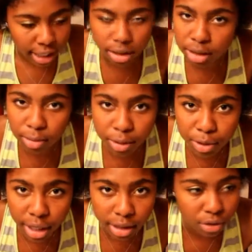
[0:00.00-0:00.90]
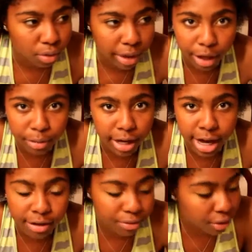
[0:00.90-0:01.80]
Sometimes I can do my
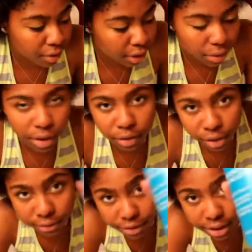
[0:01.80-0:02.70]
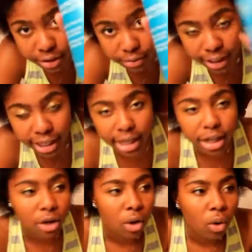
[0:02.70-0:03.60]
afro if I don't have a lot of this in my head,
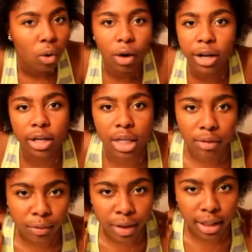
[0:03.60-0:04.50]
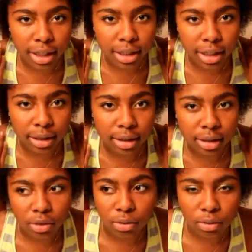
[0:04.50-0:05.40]
or I can even wear it like this,
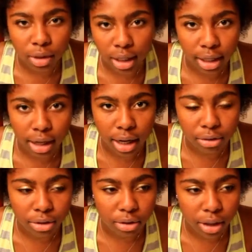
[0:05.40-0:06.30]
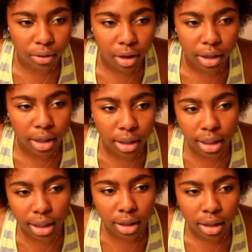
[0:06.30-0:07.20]
like I don't know, like rocking it
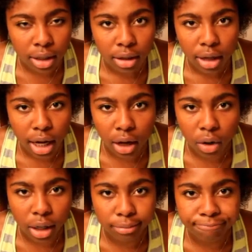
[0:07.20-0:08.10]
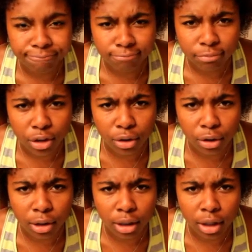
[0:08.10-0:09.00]
like how the
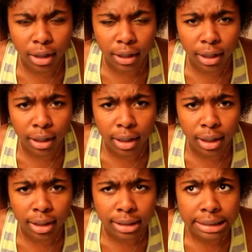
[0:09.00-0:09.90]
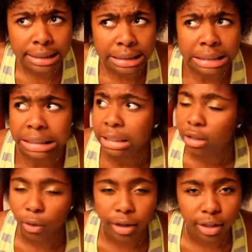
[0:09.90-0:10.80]
girl on
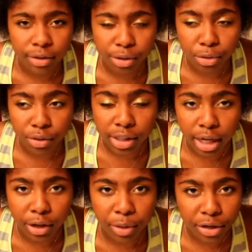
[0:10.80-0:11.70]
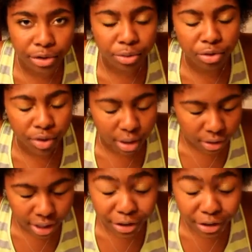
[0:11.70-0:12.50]
oh, I love this movie, Tyler Perry's movie,